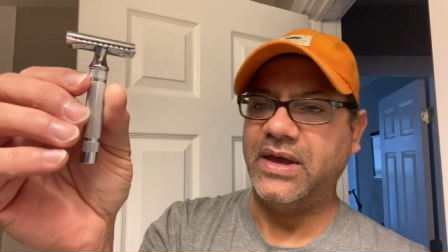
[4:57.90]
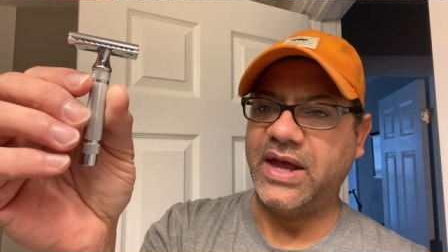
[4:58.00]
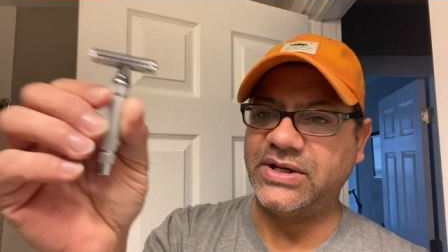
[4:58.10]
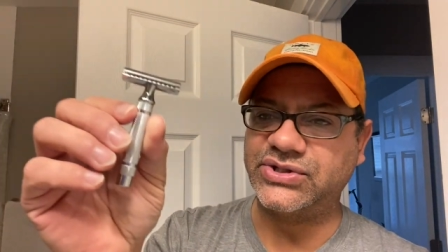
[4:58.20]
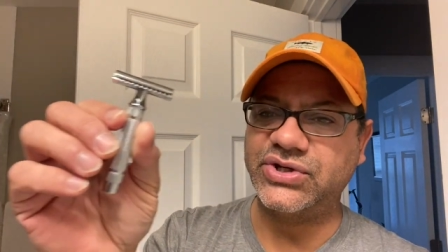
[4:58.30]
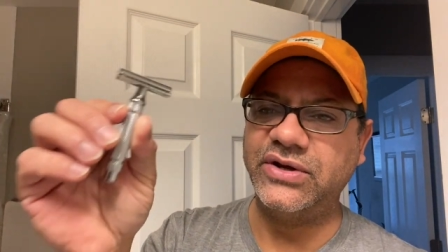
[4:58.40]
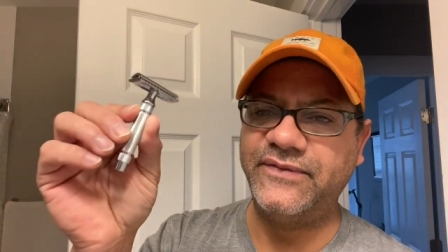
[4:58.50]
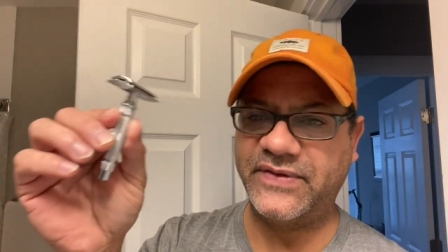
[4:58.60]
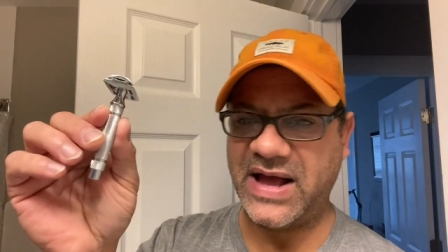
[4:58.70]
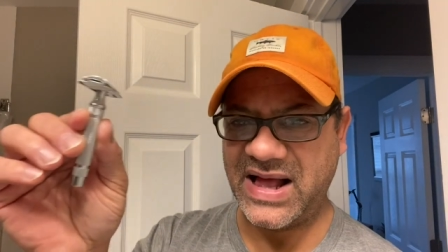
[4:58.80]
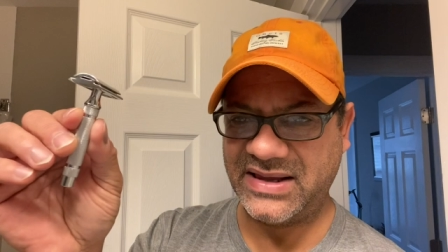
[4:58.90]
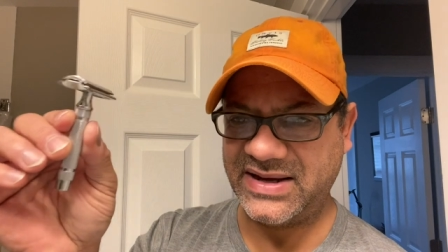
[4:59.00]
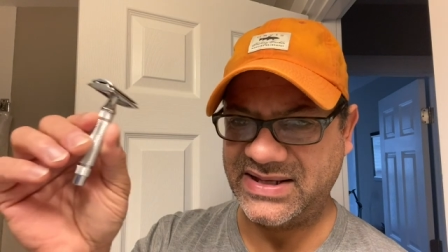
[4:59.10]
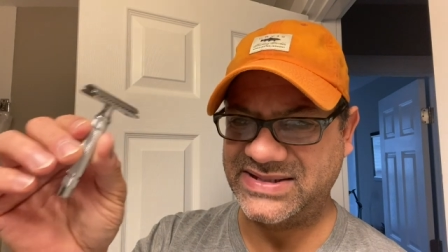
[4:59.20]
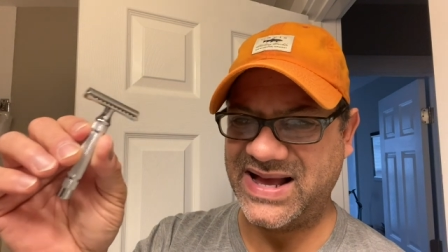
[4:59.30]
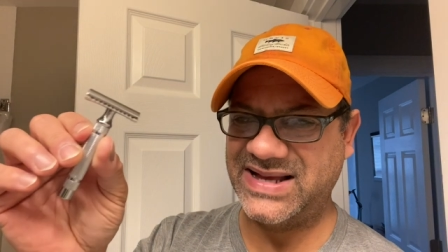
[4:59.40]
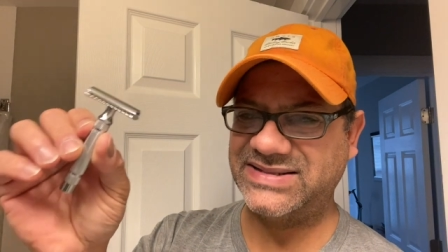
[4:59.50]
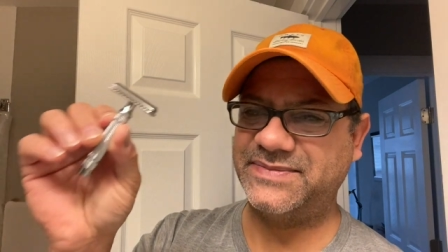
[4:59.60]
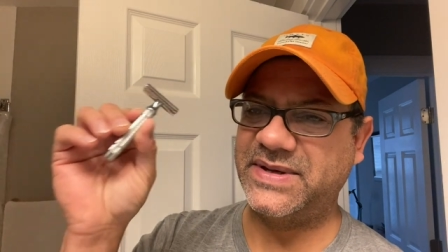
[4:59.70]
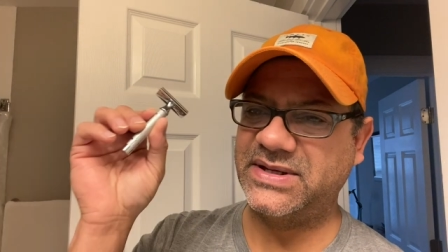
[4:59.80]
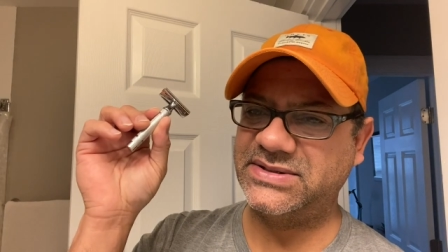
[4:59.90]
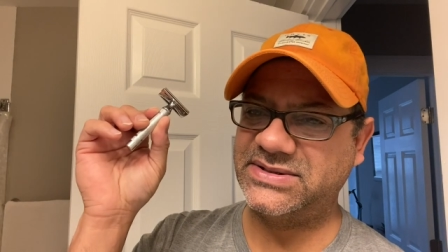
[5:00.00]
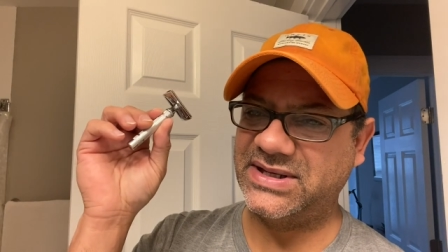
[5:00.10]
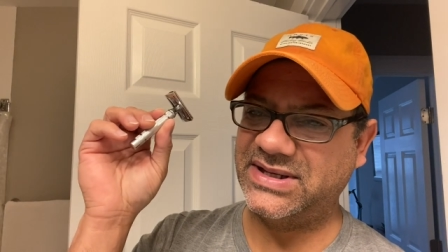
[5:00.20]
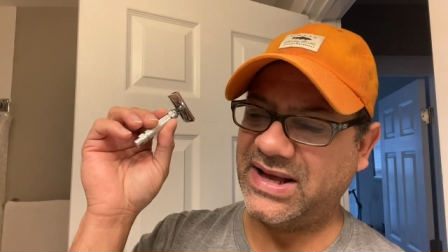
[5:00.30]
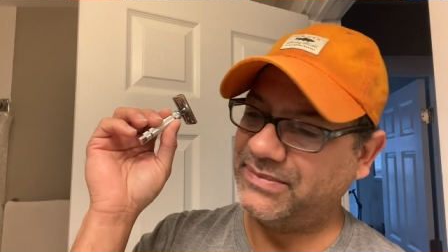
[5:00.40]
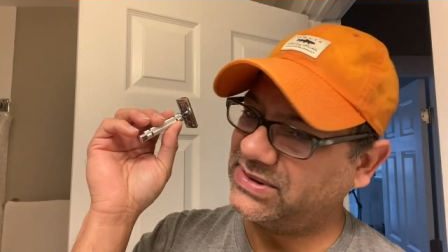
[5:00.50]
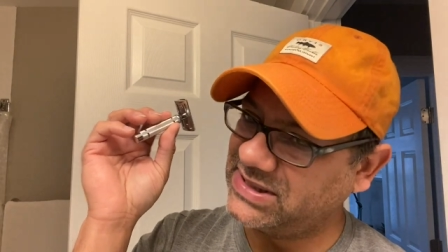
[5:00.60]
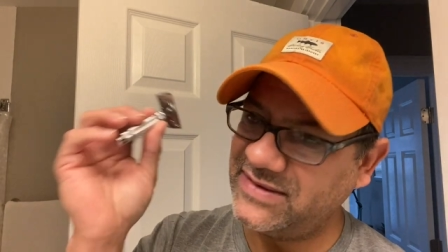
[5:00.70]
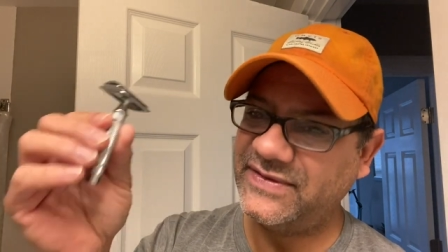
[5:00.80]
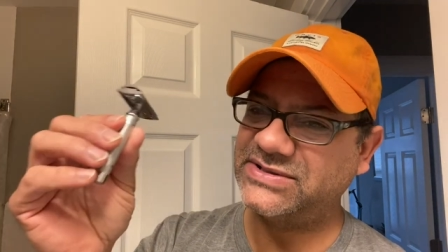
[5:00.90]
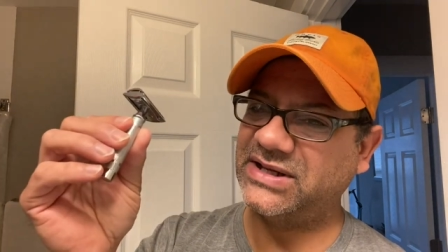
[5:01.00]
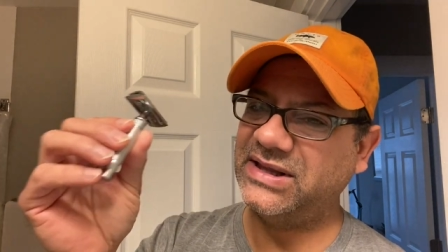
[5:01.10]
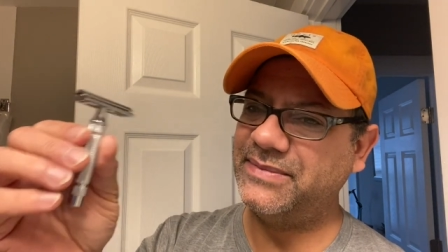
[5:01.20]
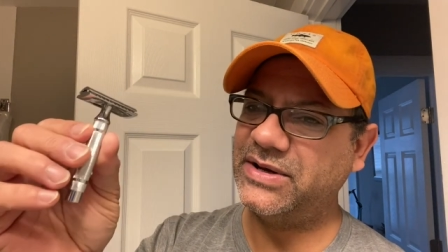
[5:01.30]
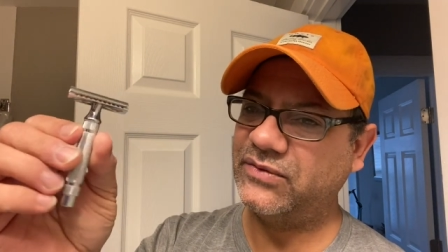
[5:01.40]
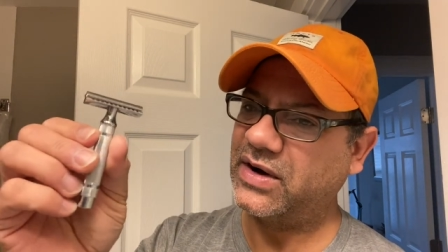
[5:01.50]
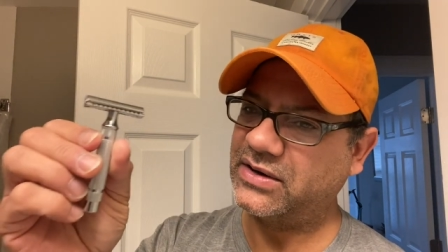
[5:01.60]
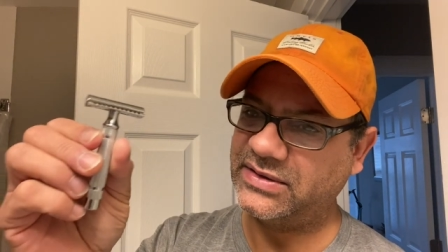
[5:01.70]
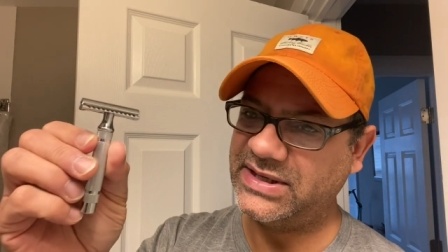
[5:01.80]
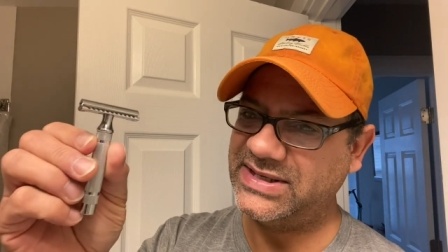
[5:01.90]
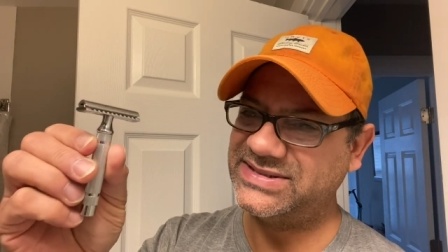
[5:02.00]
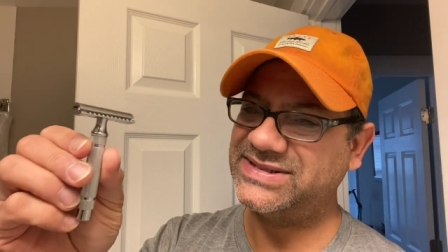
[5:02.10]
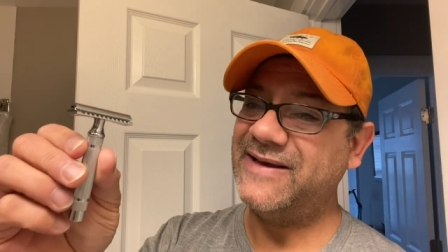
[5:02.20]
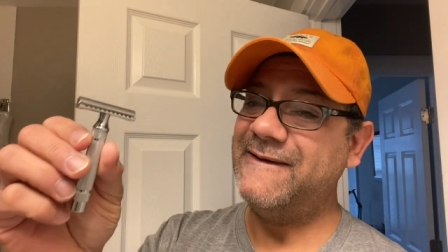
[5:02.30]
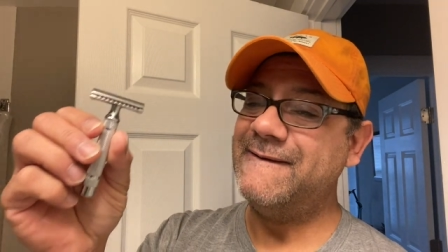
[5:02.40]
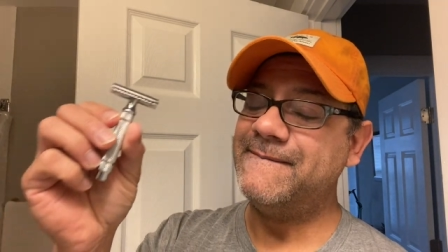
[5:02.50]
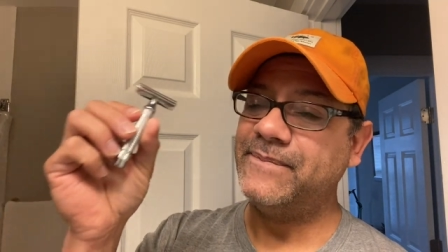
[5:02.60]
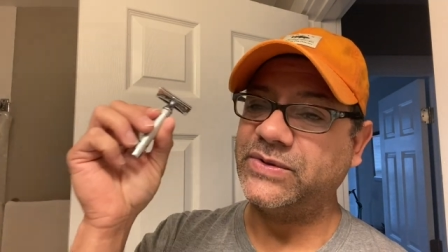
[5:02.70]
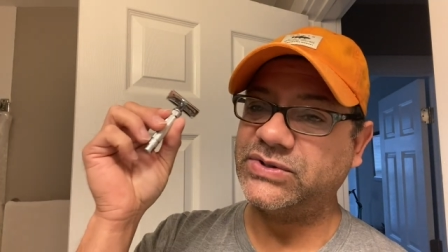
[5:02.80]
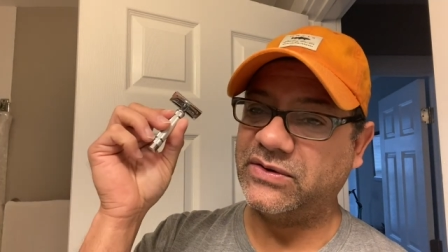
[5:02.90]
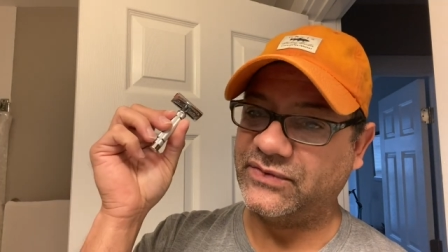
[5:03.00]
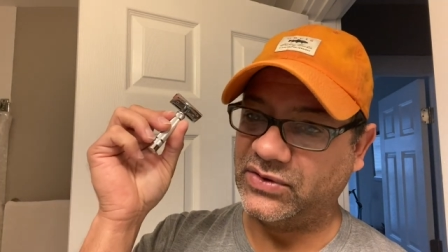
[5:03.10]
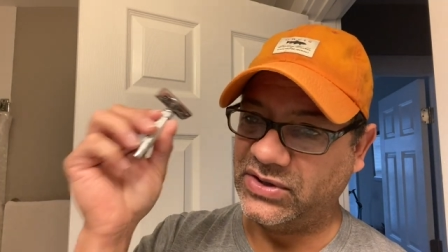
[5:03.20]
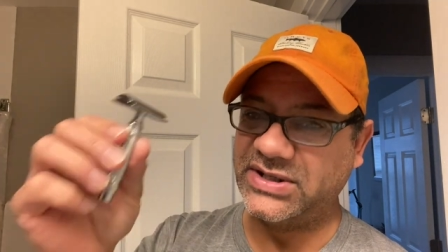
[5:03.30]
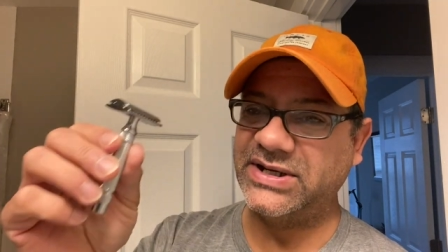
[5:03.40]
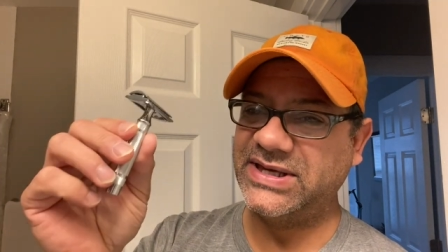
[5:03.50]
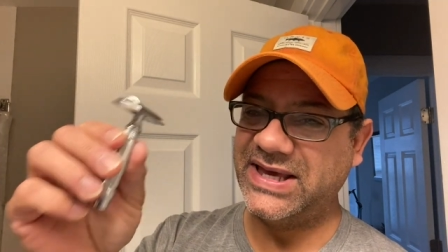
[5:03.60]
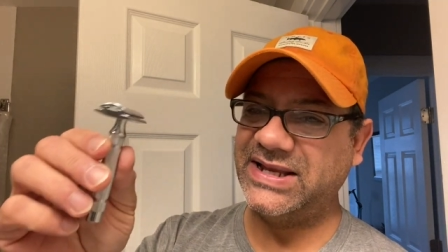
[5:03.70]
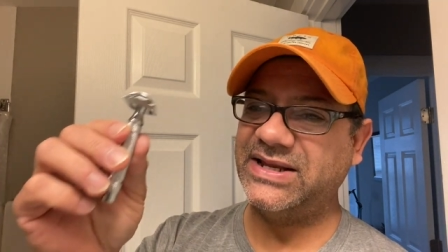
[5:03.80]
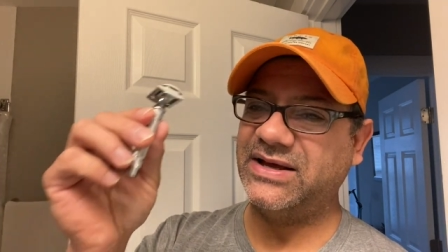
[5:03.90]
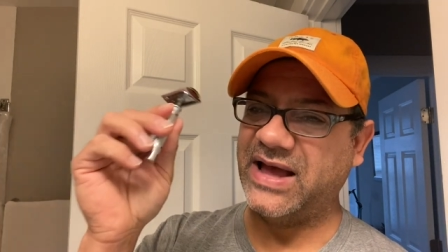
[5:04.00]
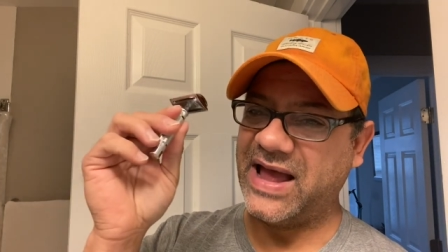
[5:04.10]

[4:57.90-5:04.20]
And it's good for the holidays, guys, because I believe there's a limited run on these. So if you're looking to get a